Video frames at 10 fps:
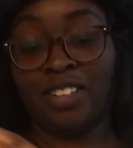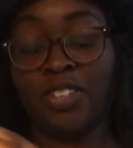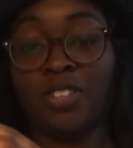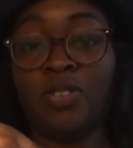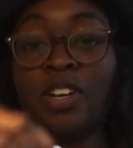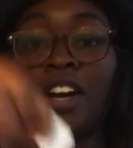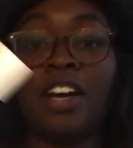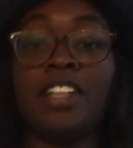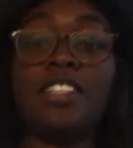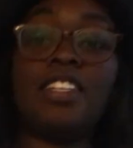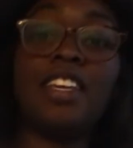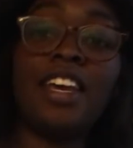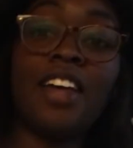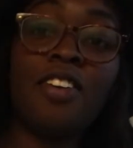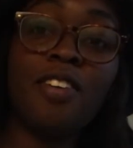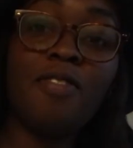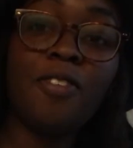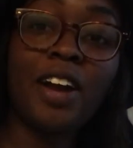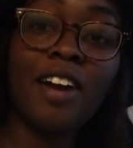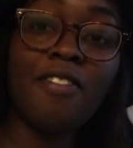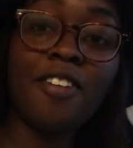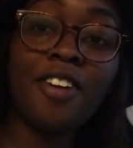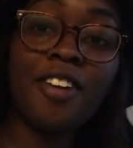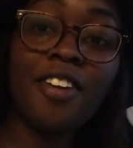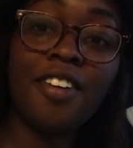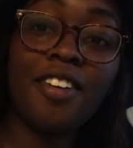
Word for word: So we got Together Forever.